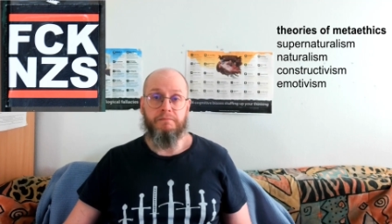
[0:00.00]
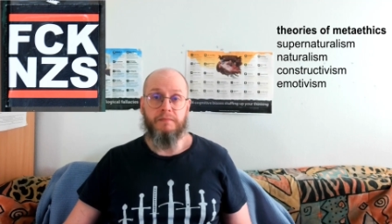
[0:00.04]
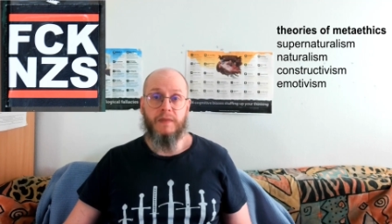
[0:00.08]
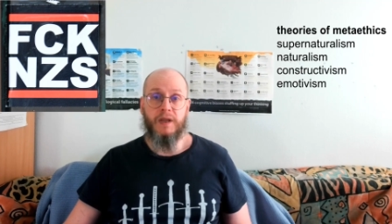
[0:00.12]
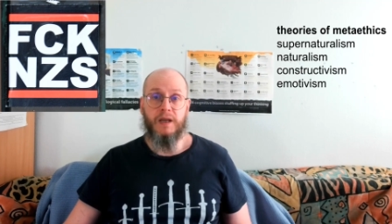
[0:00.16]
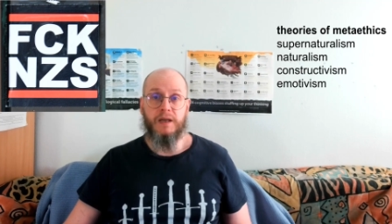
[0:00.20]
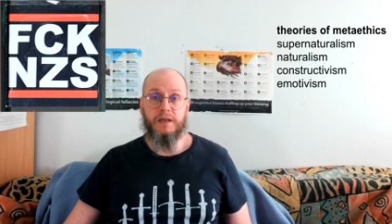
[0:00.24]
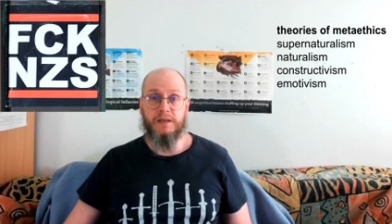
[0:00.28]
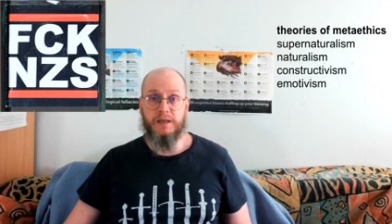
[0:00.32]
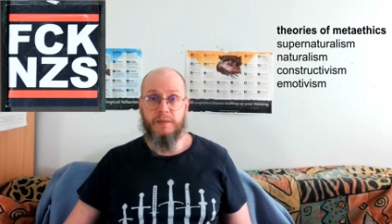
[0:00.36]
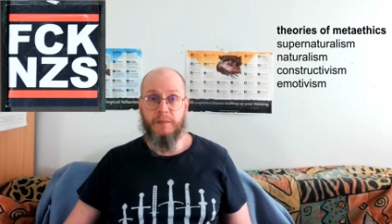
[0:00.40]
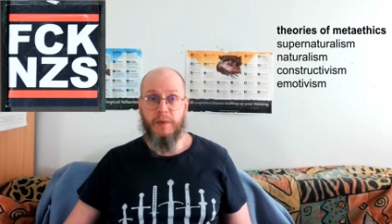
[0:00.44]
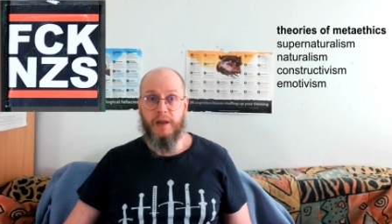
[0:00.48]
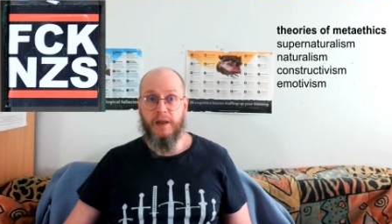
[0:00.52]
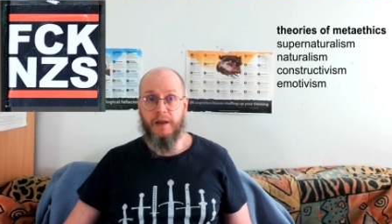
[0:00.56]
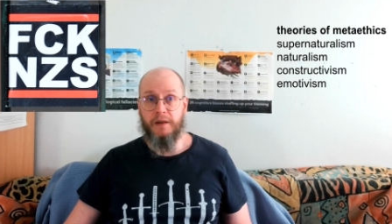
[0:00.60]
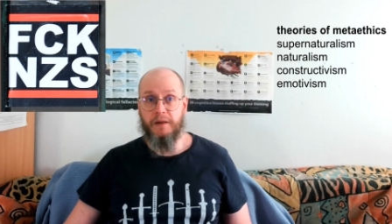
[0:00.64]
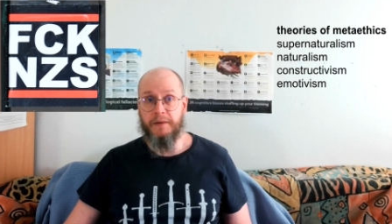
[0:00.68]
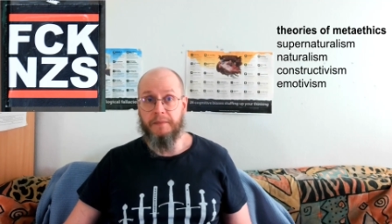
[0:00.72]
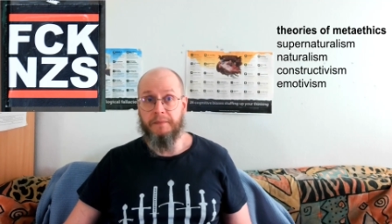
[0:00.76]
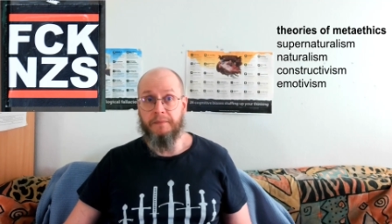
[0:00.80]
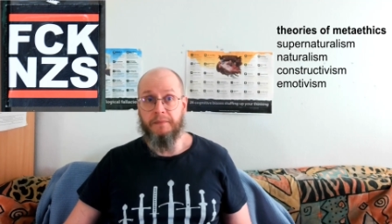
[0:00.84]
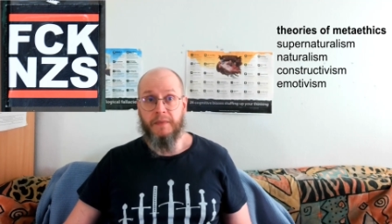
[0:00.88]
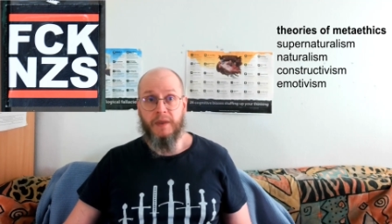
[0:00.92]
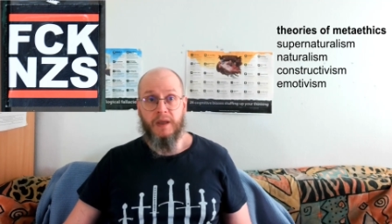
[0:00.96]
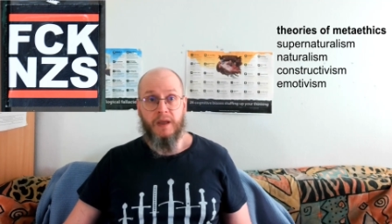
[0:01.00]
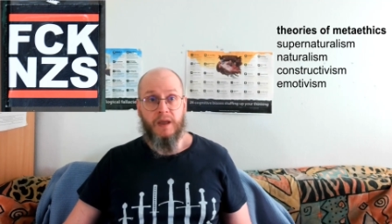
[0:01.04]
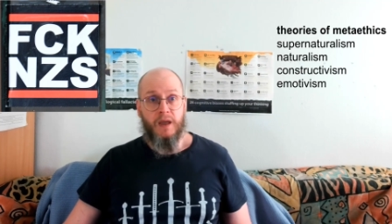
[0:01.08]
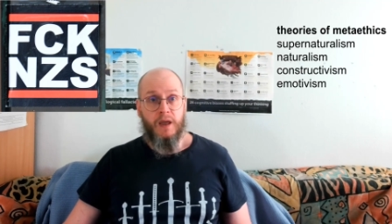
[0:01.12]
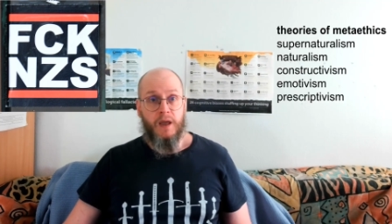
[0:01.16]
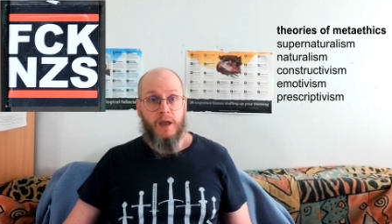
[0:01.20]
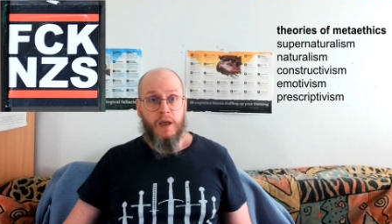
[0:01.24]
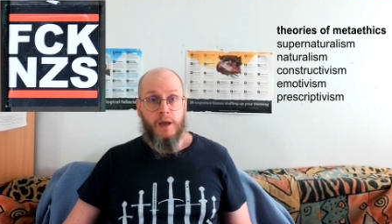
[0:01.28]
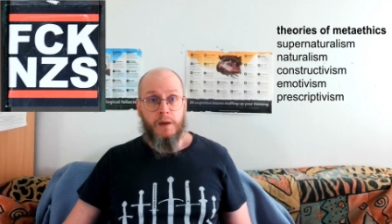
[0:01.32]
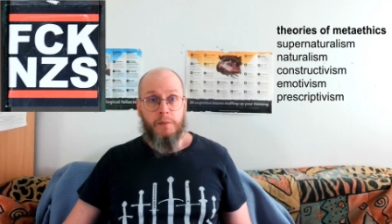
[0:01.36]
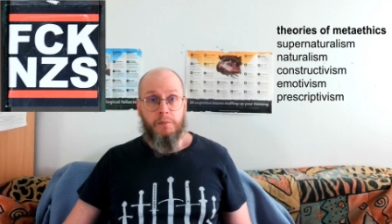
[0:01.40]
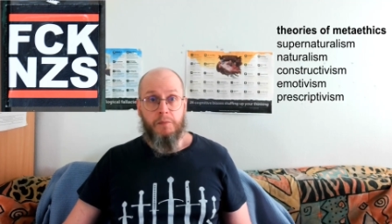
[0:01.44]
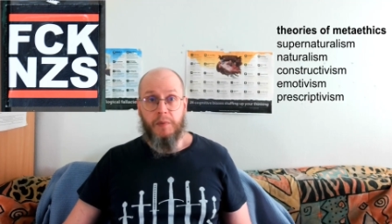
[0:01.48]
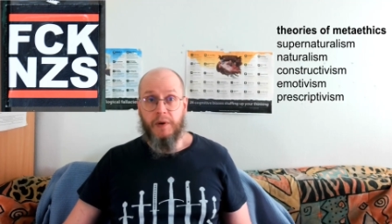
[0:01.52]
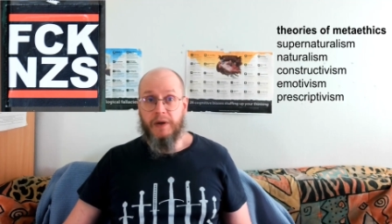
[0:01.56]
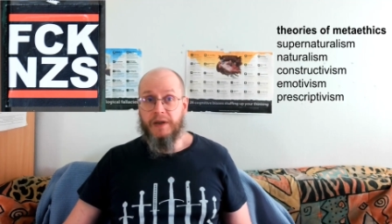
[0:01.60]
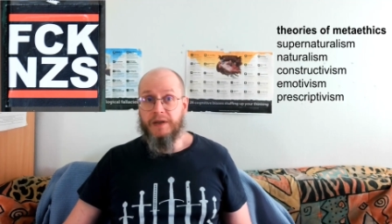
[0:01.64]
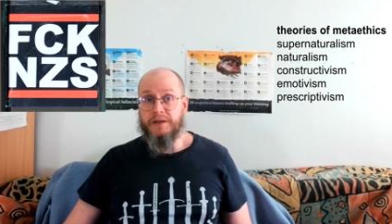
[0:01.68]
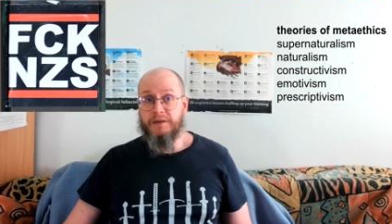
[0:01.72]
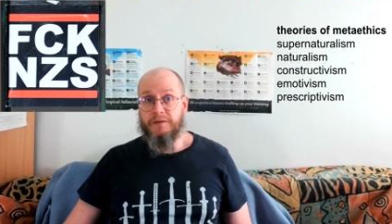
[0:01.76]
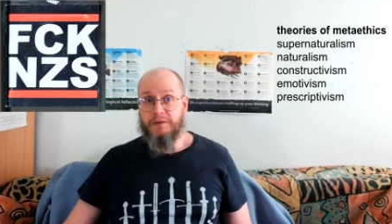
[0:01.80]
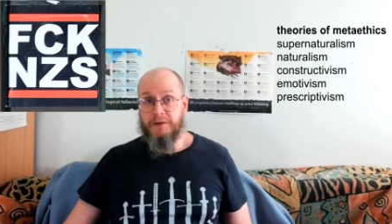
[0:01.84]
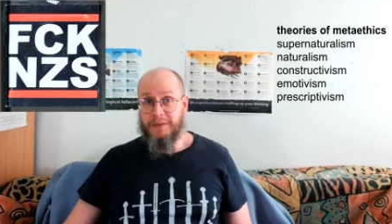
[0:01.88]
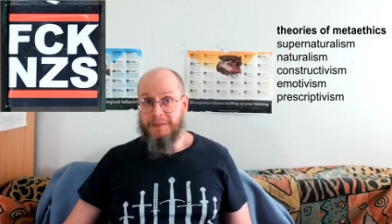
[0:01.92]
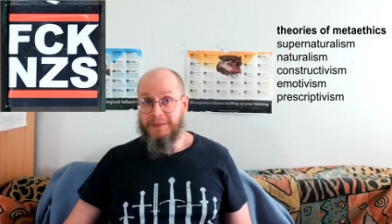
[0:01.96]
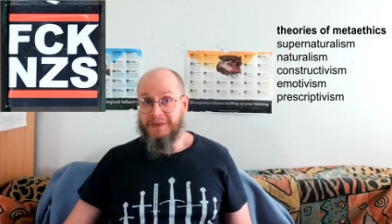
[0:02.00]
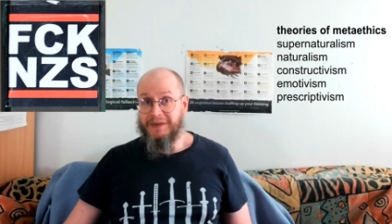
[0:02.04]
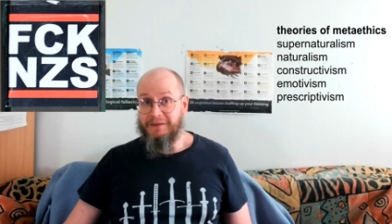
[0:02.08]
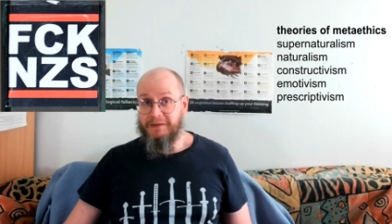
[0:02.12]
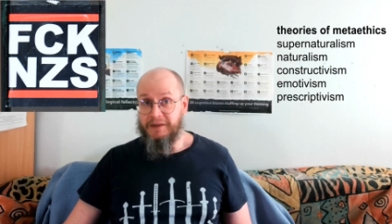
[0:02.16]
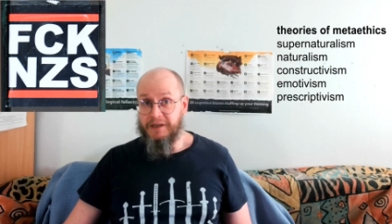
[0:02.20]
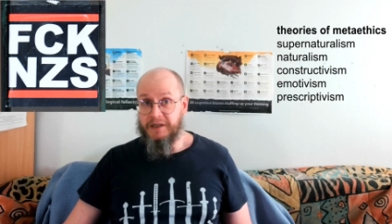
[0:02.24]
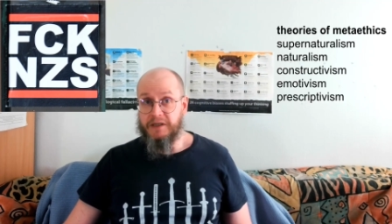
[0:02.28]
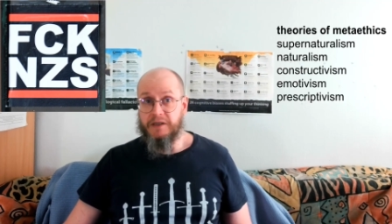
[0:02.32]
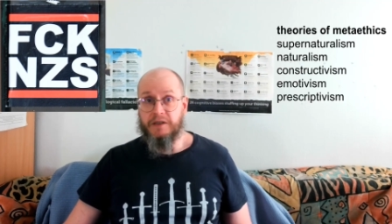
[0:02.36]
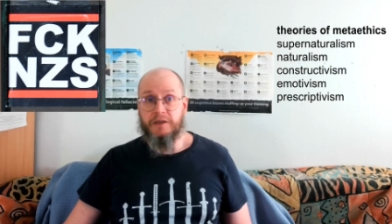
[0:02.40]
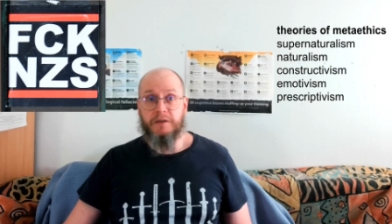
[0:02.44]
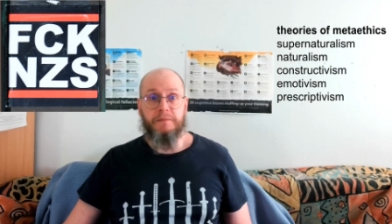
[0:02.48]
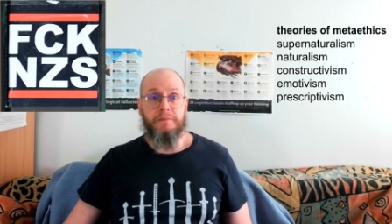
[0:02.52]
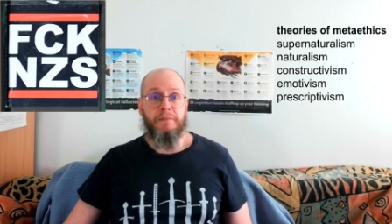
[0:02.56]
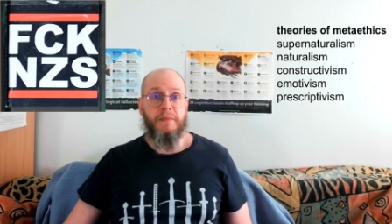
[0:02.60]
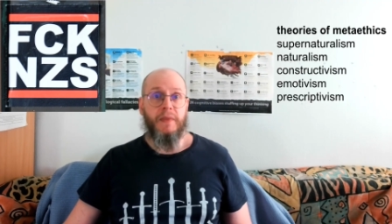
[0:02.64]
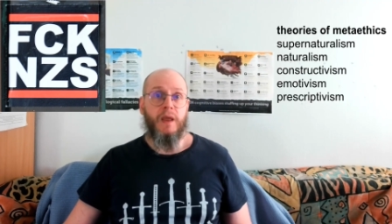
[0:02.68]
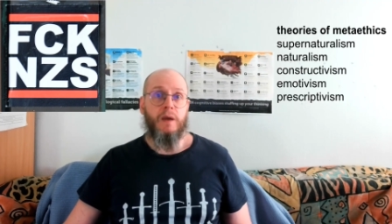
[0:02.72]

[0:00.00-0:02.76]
Similarly, prescriptivists